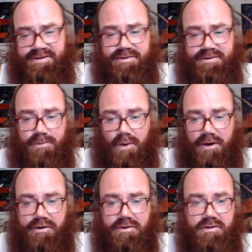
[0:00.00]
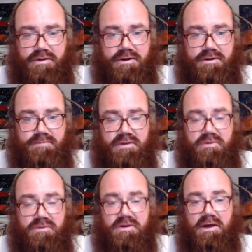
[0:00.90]
It was nice, cool, and
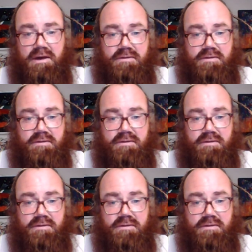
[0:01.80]
refreshing.